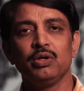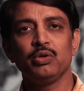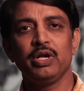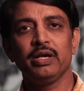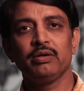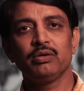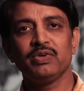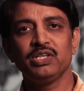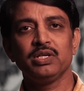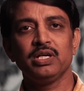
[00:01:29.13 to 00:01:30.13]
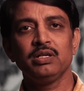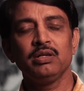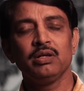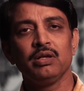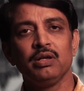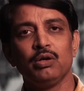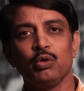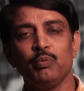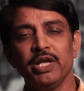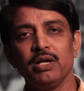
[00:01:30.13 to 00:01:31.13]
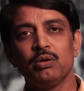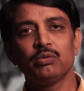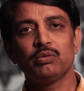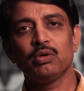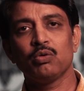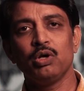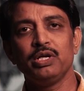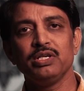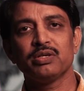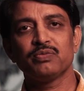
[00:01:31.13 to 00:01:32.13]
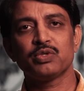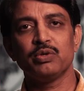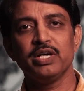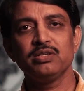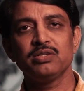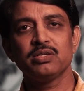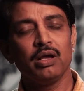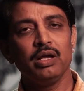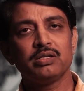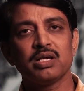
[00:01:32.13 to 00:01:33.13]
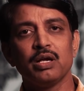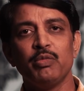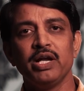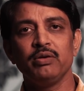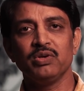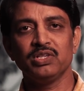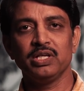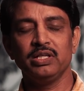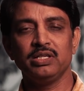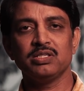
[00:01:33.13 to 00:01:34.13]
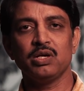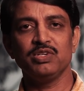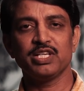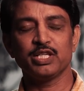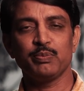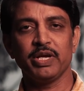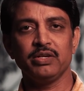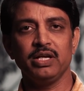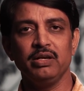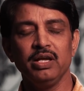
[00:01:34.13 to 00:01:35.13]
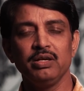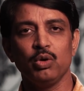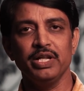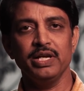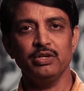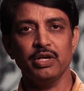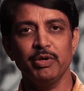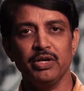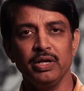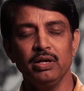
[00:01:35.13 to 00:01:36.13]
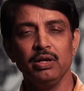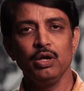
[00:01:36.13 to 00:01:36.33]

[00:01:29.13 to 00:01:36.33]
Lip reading: To get a good question, to bring out the qualities of students, it's a combined question that is always expected in coordinate geometry.